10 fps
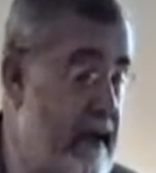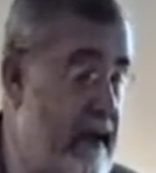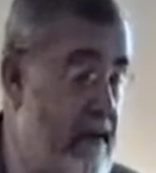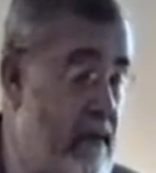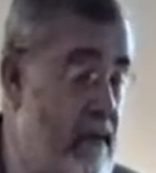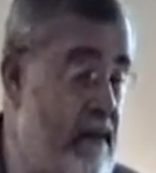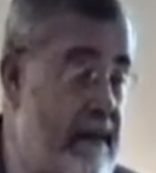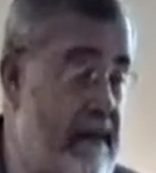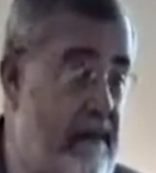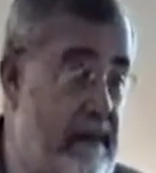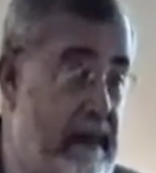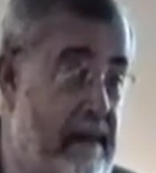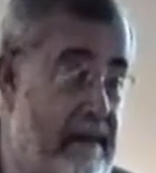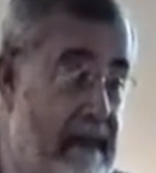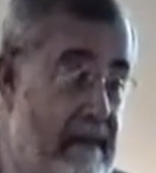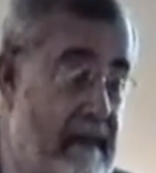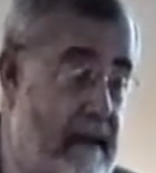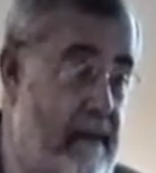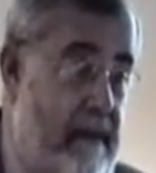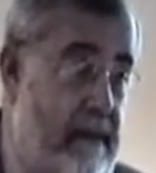And we're willing to spend the face
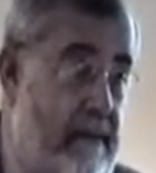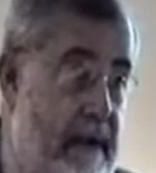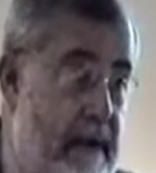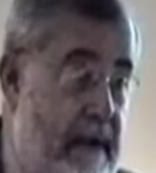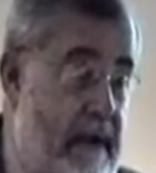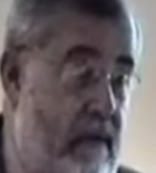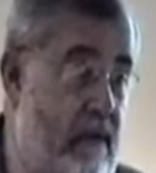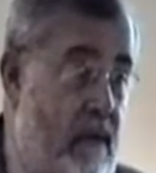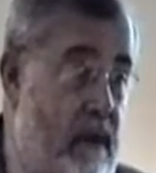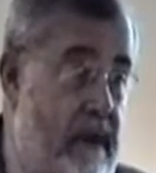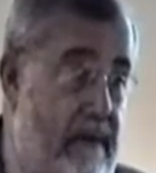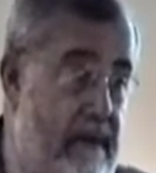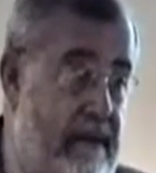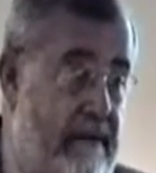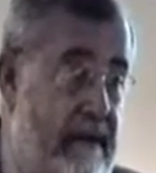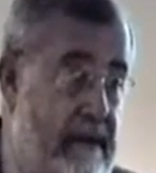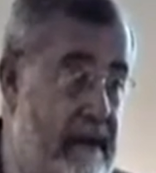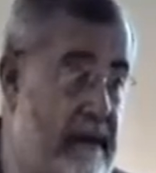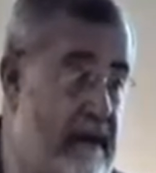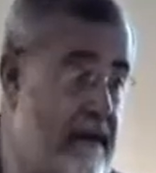time with them. And we'll work on all these other
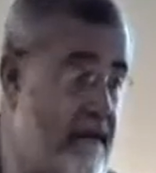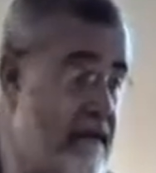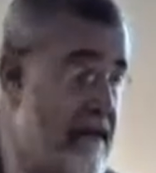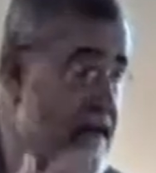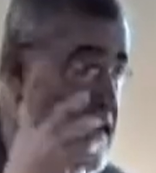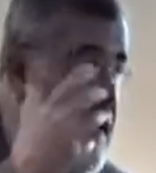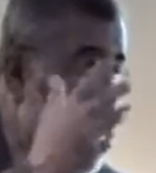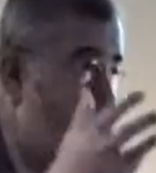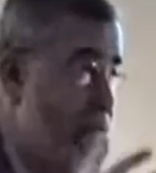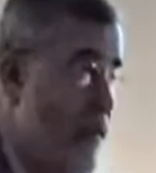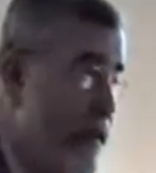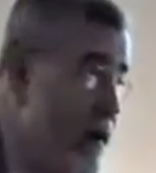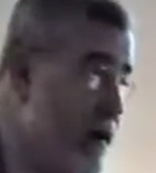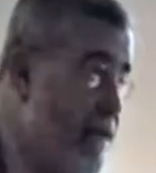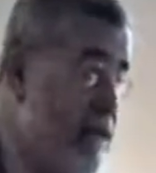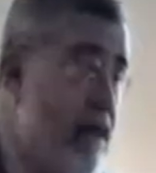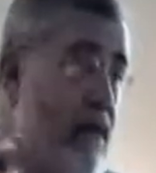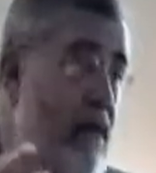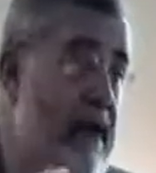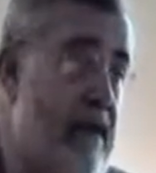contingencies. So we offer a
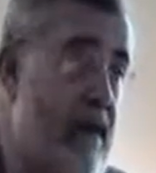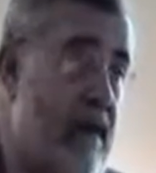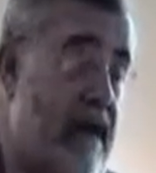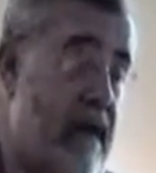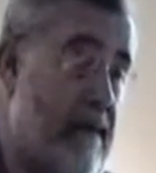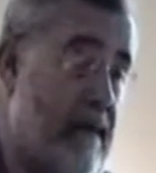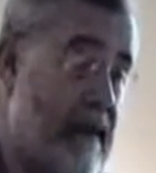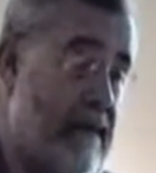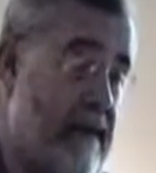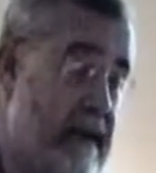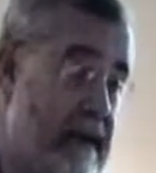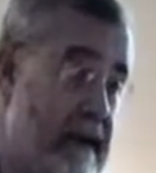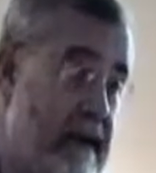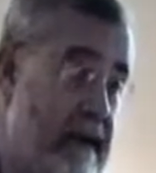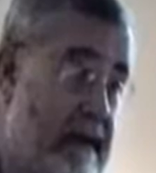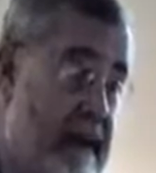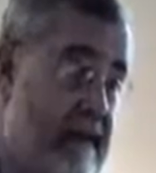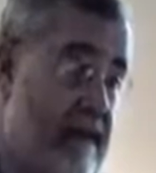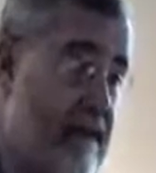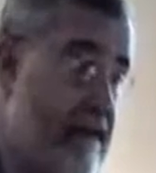way more complex thing. The
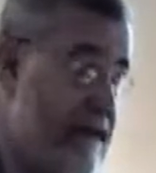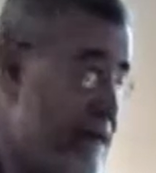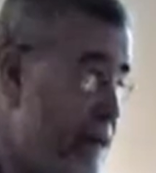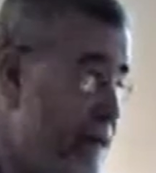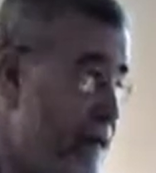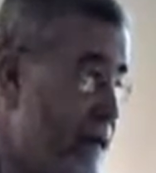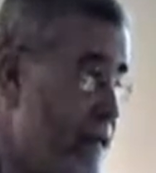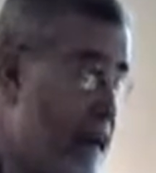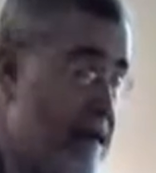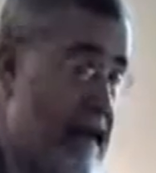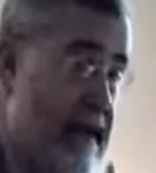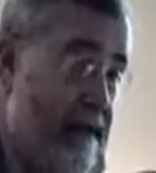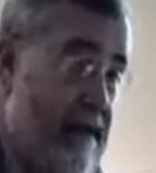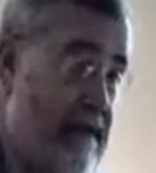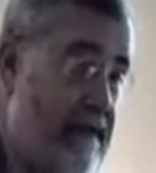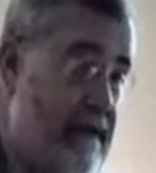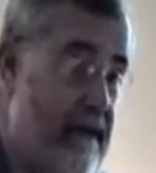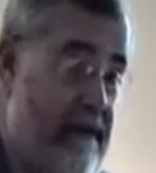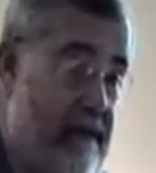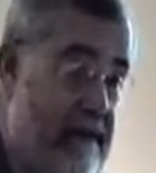average uh, face time they get with their
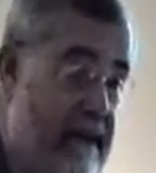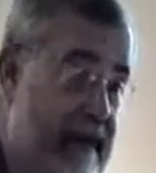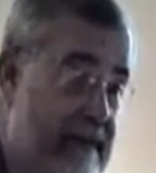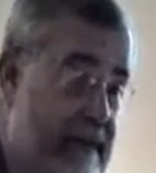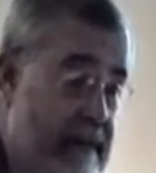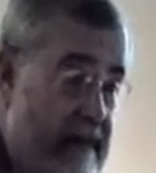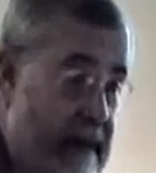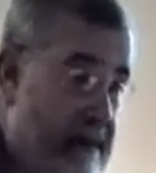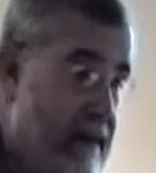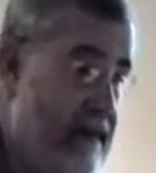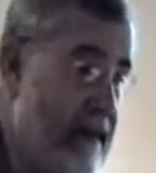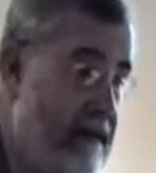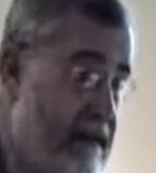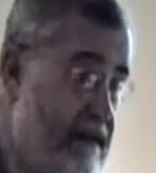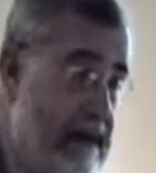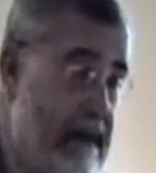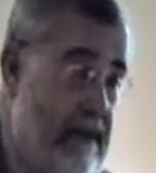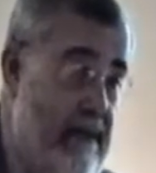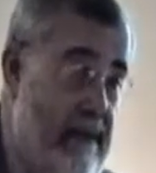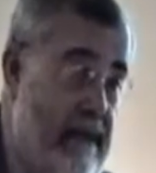physician is five minutes. The average face time they
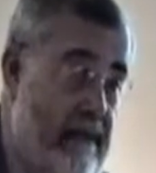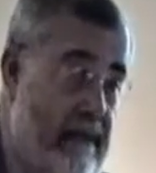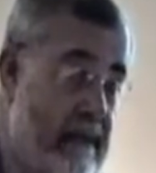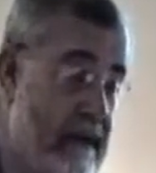get with us